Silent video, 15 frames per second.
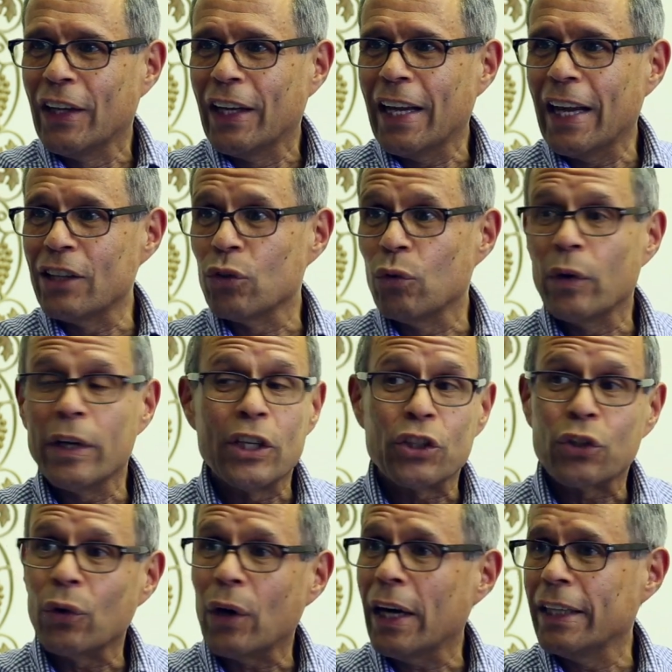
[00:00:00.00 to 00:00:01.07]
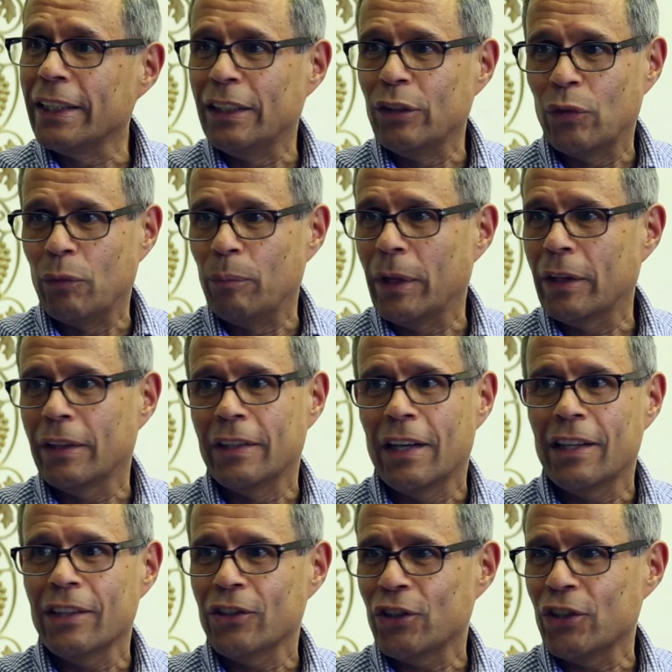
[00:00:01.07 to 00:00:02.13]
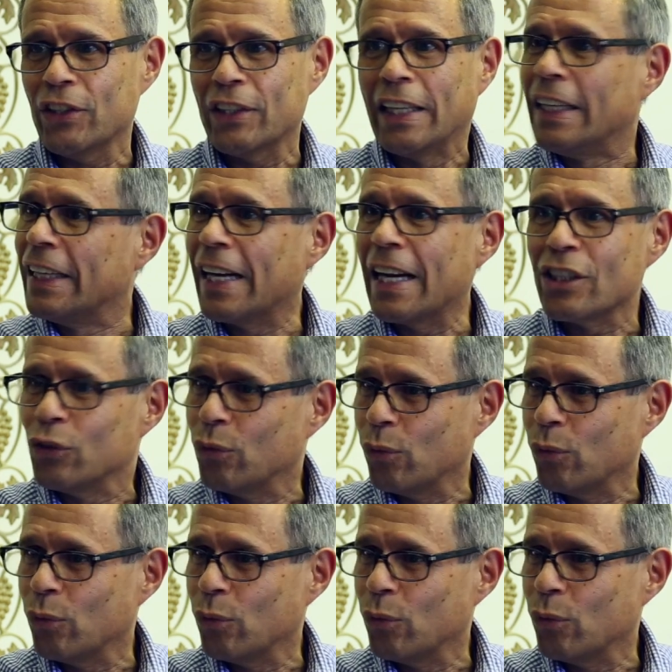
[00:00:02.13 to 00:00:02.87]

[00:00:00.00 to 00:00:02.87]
has already tried different methodologies and it hasn't